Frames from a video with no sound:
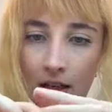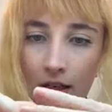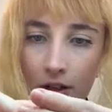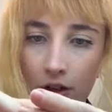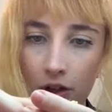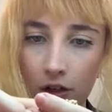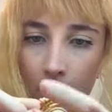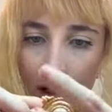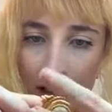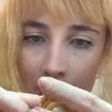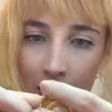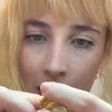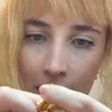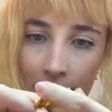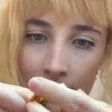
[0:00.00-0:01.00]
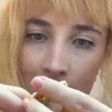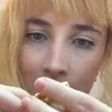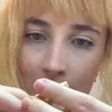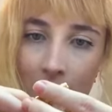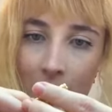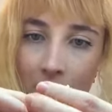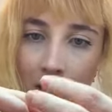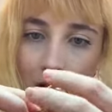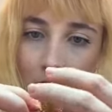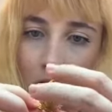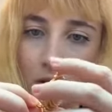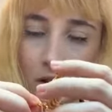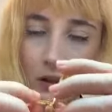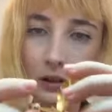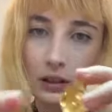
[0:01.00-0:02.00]
I'll show you guys the other side
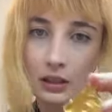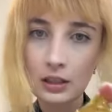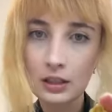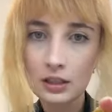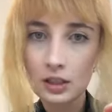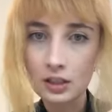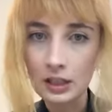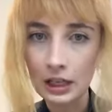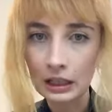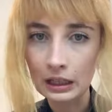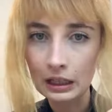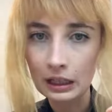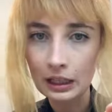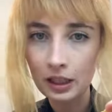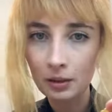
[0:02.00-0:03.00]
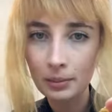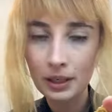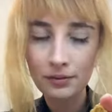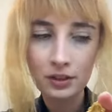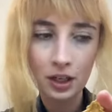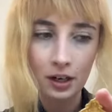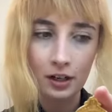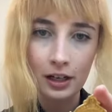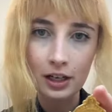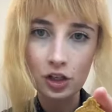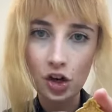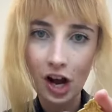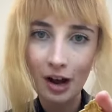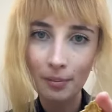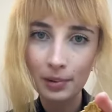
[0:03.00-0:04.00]
too. There's a little bit of
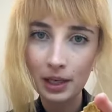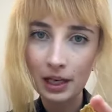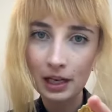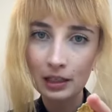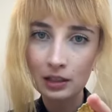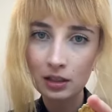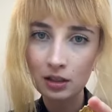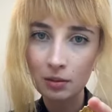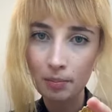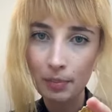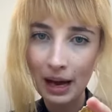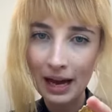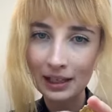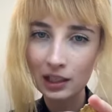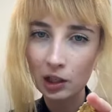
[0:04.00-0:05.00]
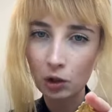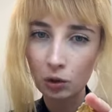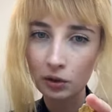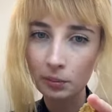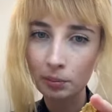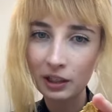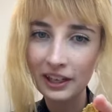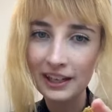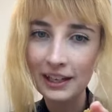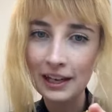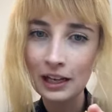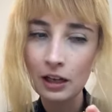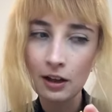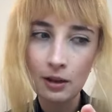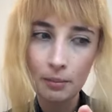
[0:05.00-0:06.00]
tarnish happening to the back gold
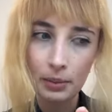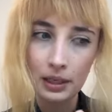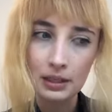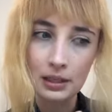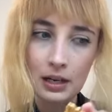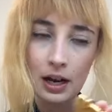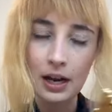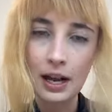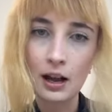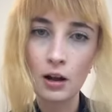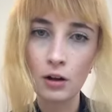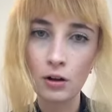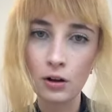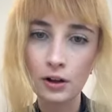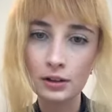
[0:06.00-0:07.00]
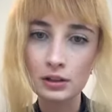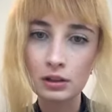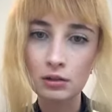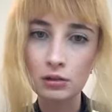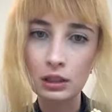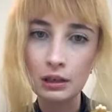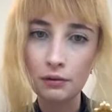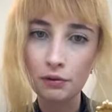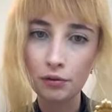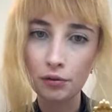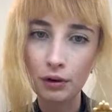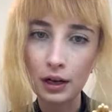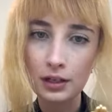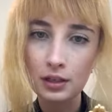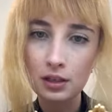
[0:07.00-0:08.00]
plating, but none at all to the
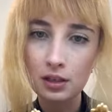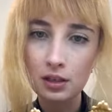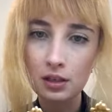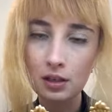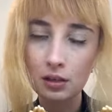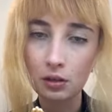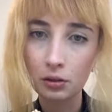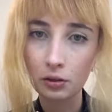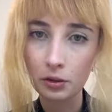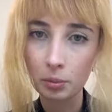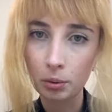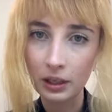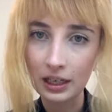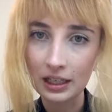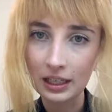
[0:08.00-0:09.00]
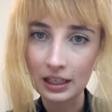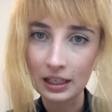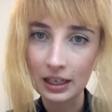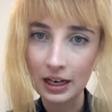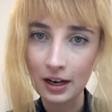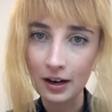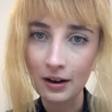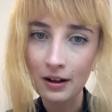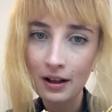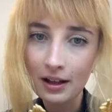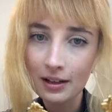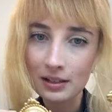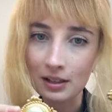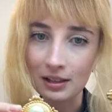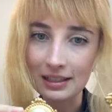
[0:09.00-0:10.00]
front gold plating here.
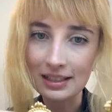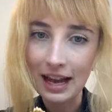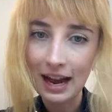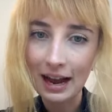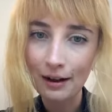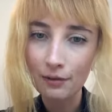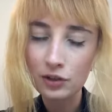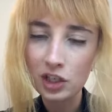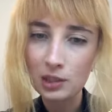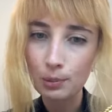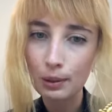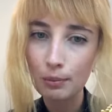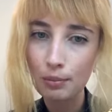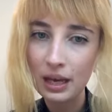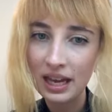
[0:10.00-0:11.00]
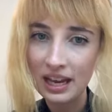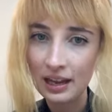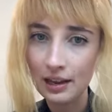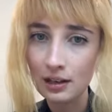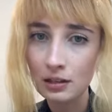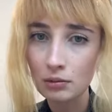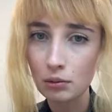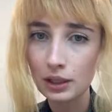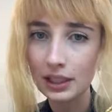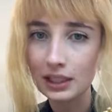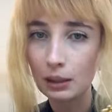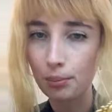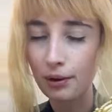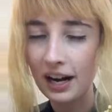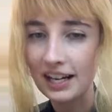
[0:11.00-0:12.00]
So these have just been pinned. Look at
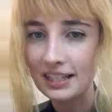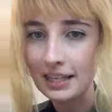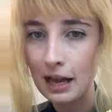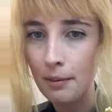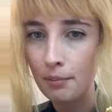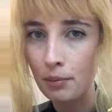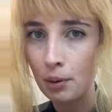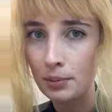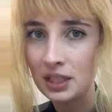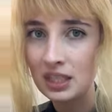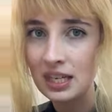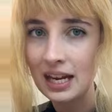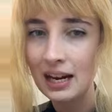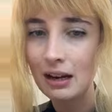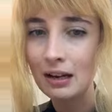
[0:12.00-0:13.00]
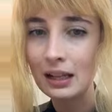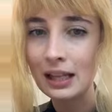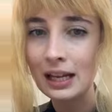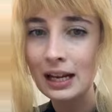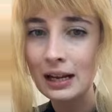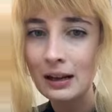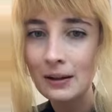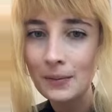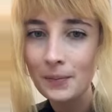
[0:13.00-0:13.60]
the price up momentarily.